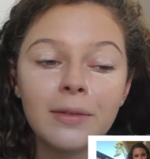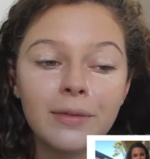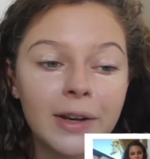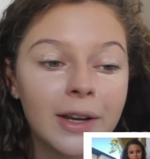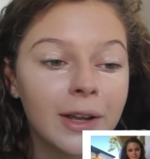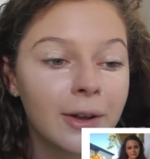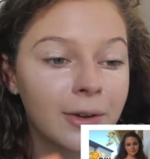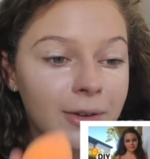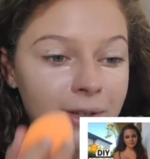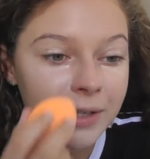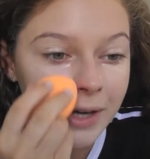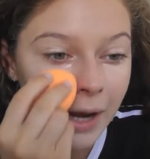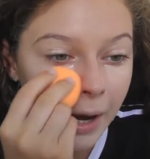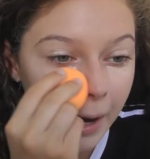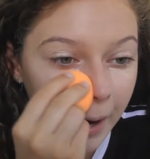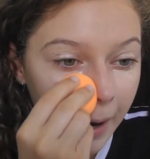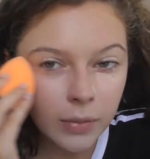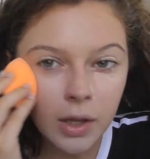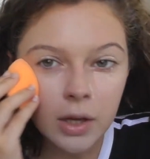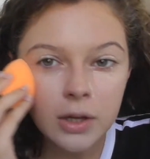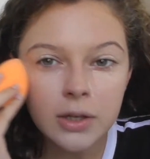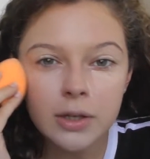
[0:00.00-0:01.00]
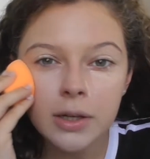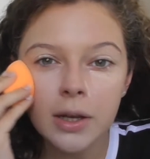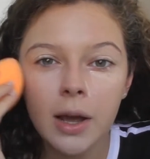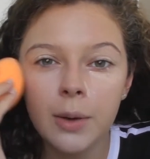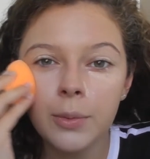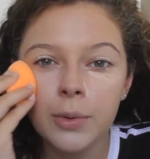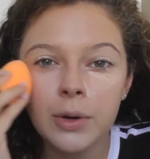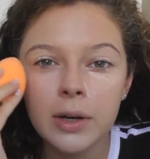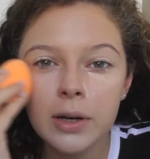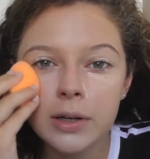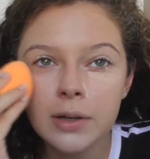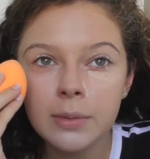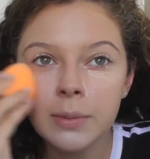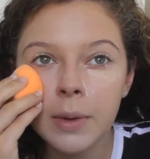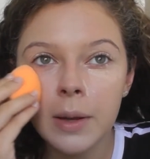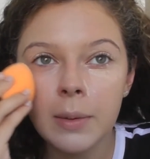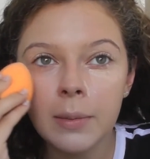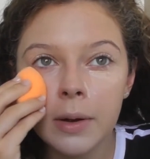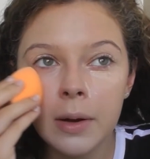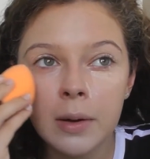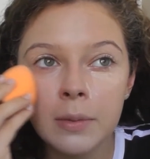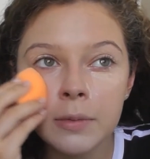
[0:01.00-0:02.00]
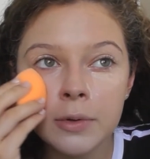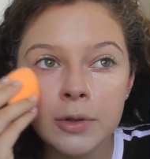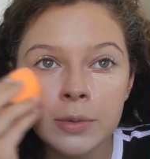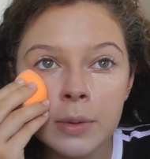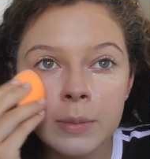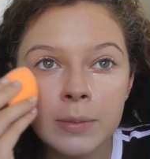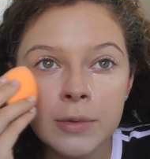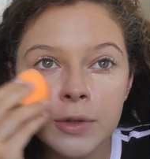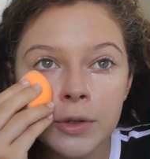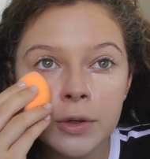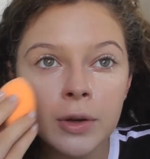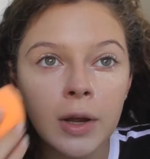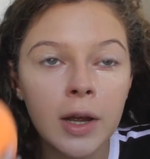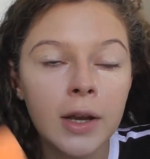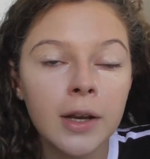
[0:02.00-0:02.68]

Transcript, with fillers: video today. So yeah, I wanted to make my own swimsuit